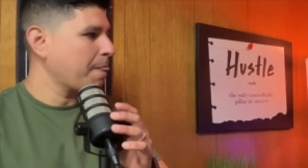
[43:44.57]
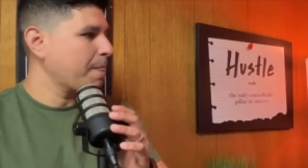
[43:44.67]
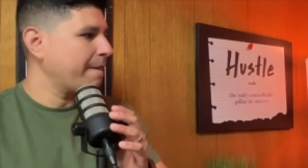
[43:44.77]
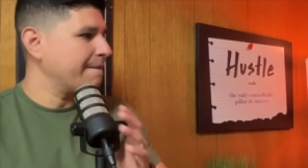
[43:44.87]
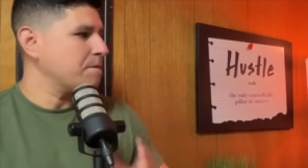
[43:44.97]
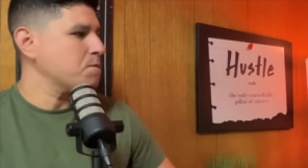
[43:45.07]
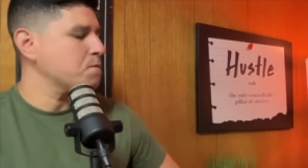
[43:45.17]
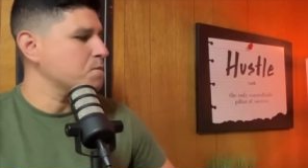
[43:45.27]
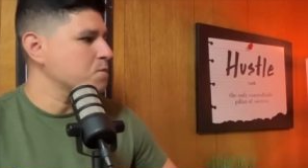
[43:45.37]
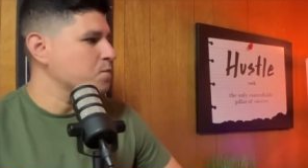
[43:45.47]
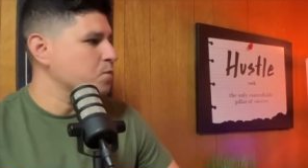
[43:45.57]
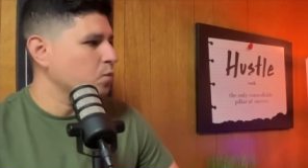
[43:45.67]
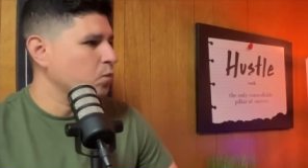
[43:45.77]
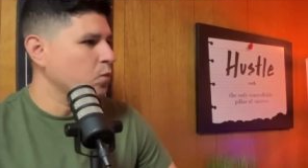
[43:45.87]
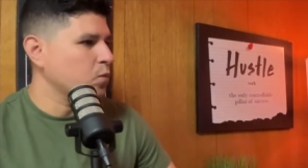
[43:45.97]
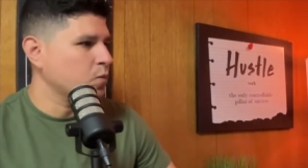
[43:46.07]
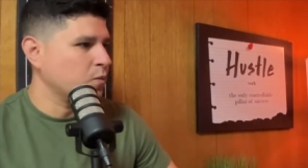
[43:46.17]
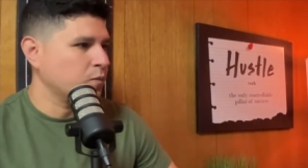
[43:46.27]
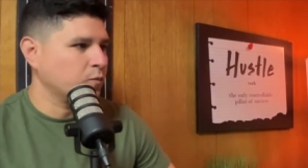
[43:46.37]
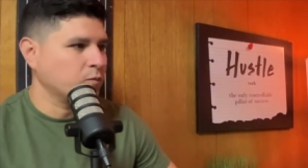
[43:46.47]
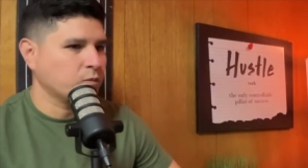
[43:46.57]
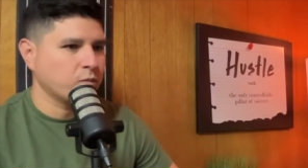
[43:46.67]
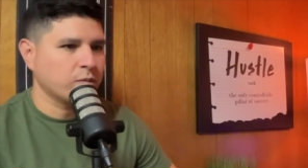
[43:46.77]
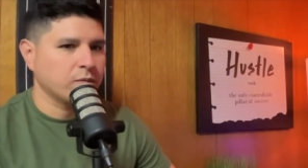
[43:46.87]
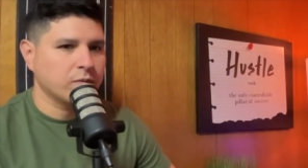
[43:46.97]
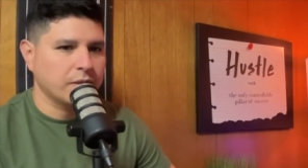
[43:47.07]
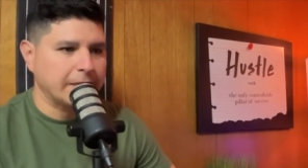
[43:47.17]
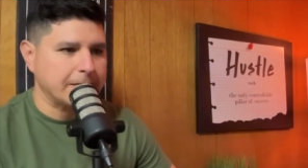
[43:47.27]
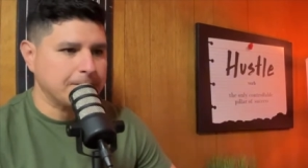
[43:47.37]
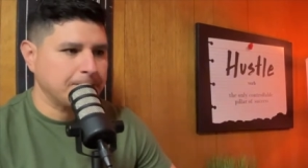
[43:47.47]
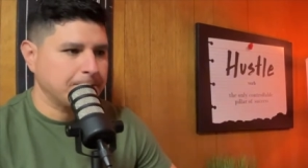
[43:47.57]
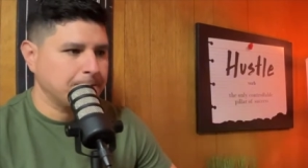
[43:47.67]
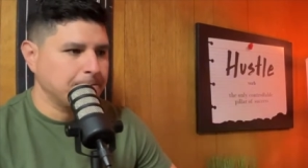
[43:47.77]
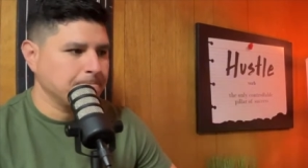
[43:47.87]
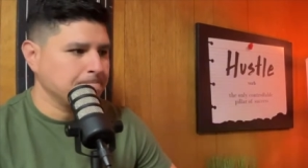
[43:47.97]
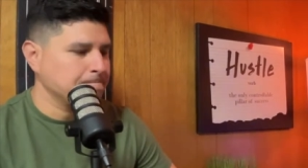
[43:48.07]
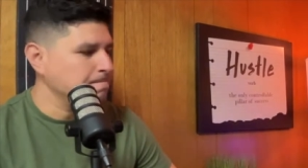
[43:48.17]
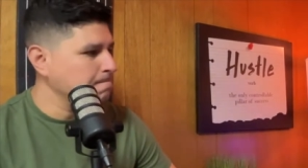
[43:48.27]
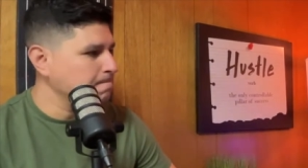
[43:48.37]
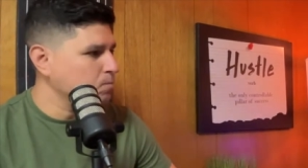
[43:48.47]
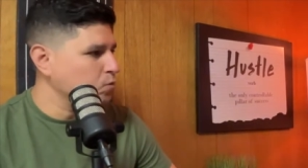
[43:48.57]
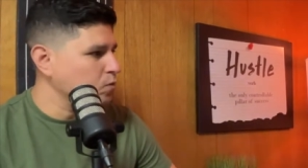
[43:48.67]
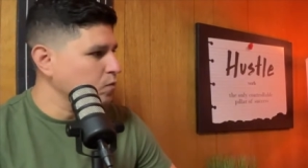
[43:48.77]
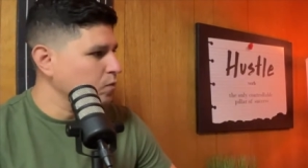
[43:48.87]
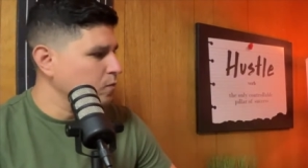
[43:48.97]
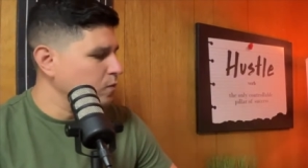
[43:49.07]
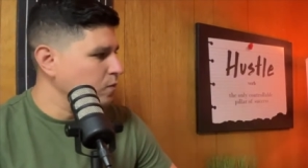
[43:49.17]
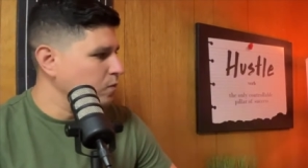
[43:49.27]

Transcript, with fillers: would you say a growth mindset is, Dan? For because like maybe a lot of